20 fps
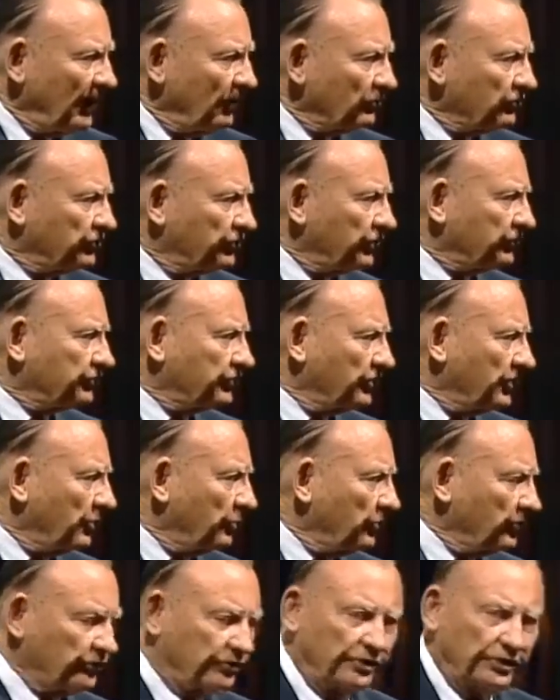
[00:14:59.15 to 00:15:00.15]
own sister that
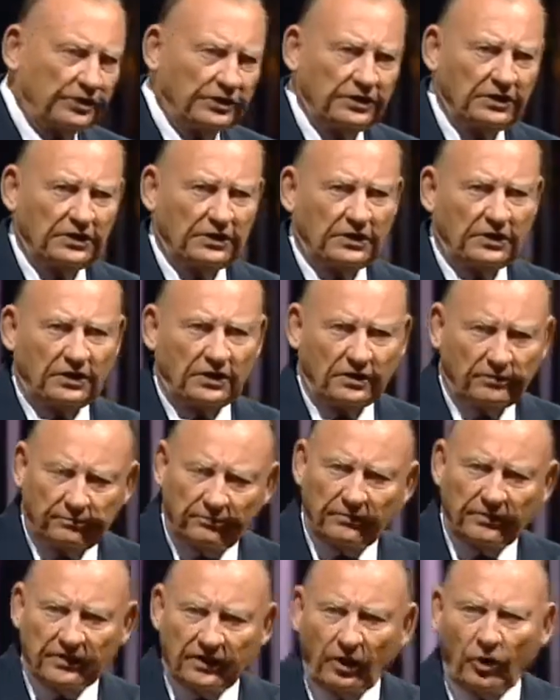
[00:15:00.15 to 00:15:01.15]
was the
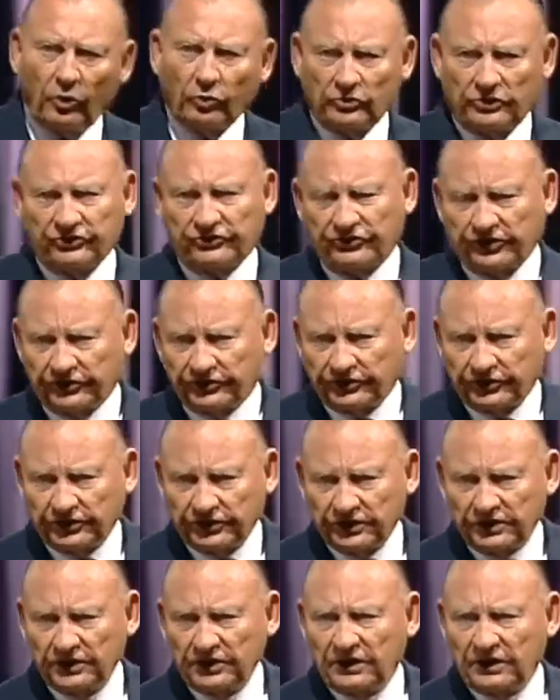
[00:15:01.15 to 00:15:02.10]
oldest sister,